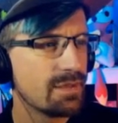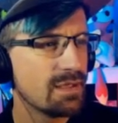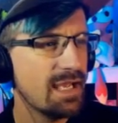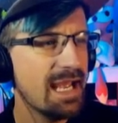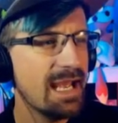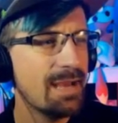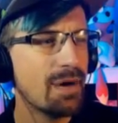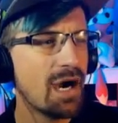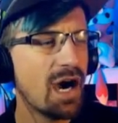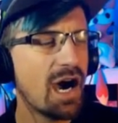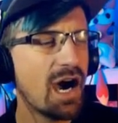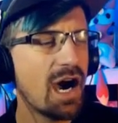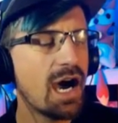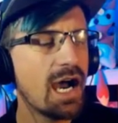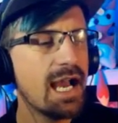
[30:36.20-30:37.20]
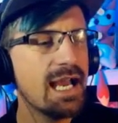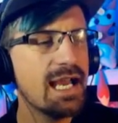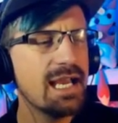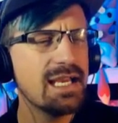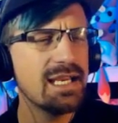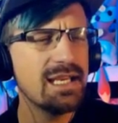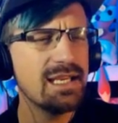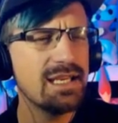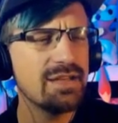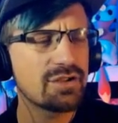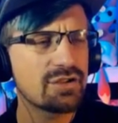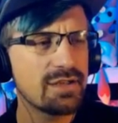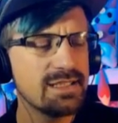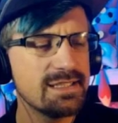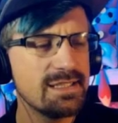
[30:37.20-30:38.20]
Am I the
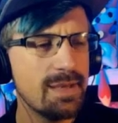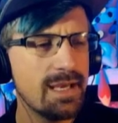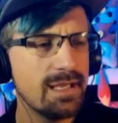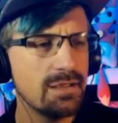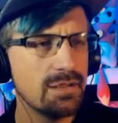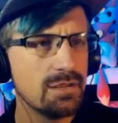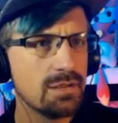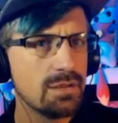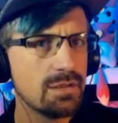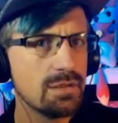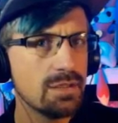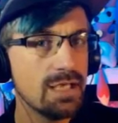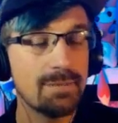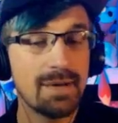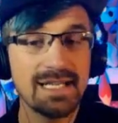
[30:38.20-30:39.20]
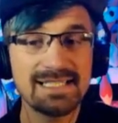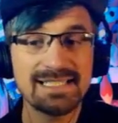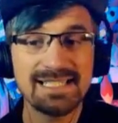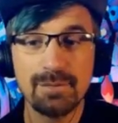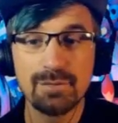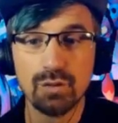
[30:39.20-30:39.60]
crazy man? Am I Samuel